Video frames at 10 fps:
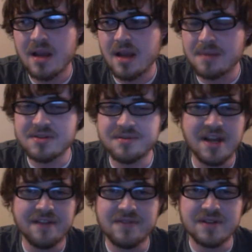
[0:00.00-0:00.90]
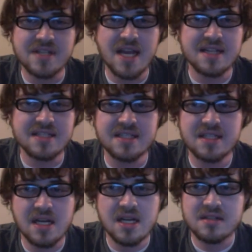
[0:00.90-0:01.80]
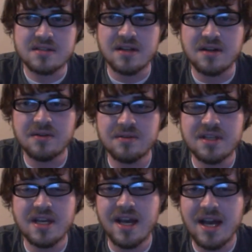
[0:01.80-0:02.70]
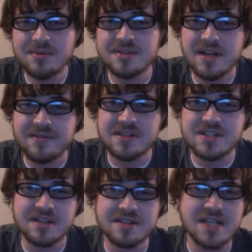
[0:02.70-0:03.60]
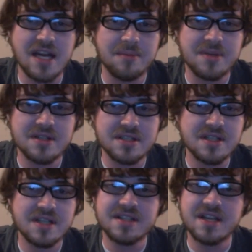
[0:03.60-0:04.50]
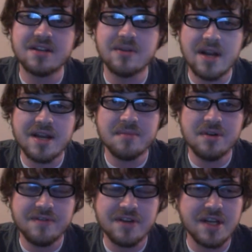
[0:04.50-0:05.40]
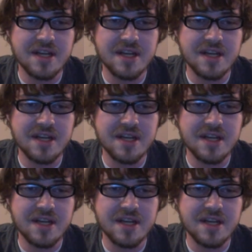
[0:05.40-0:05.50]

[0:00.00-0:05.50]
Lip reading: I'm sure Netflix has it. So yeah, I would definitely check this out because it is a great movie.